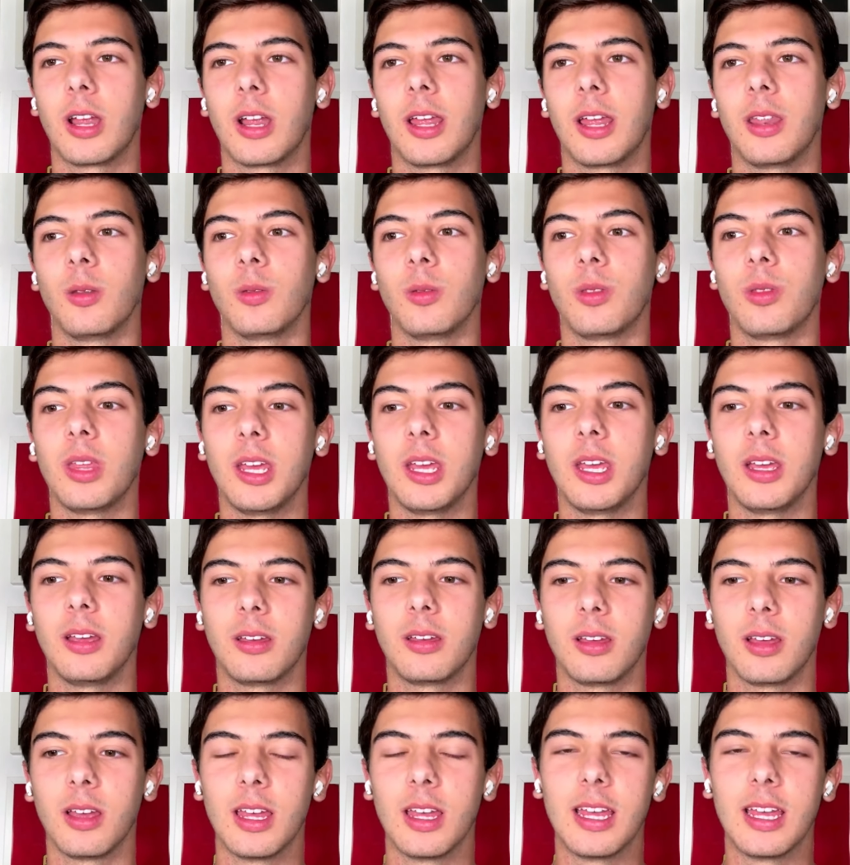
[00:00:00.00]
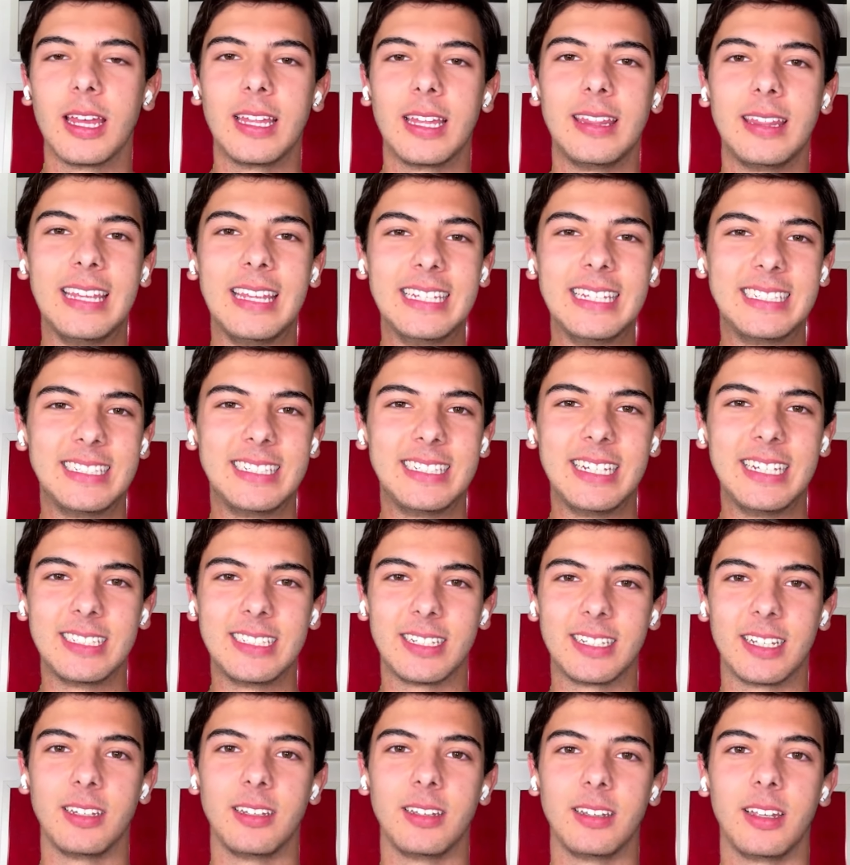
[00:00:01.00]
I don't think this
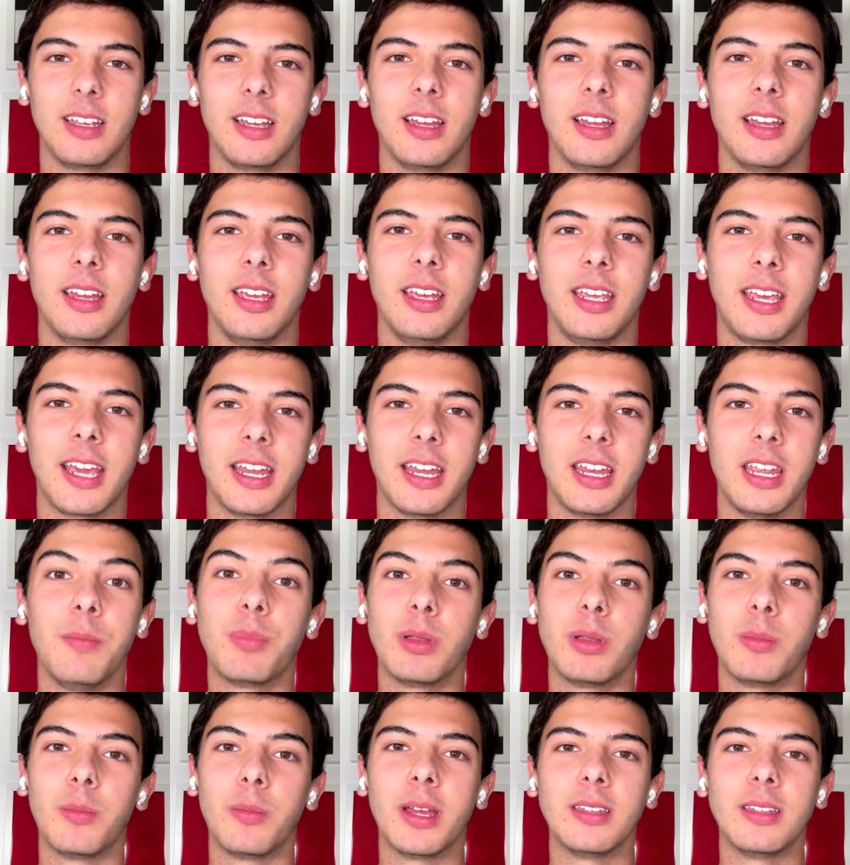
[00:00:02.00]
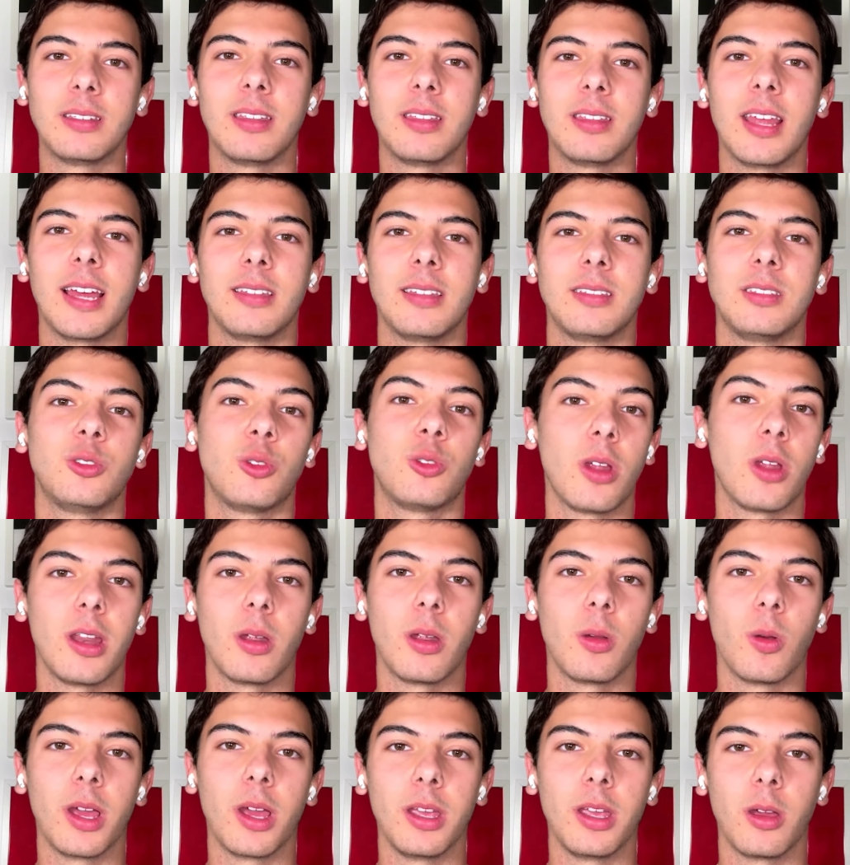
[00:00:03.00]
season he can implement that straight
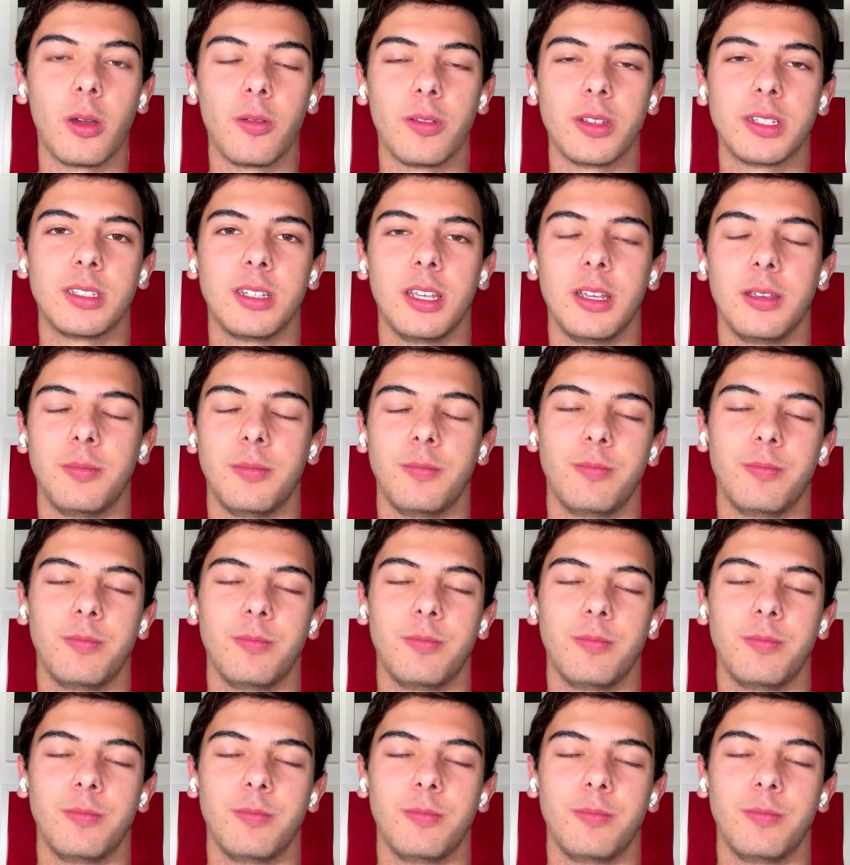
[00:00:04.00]
away, obviously,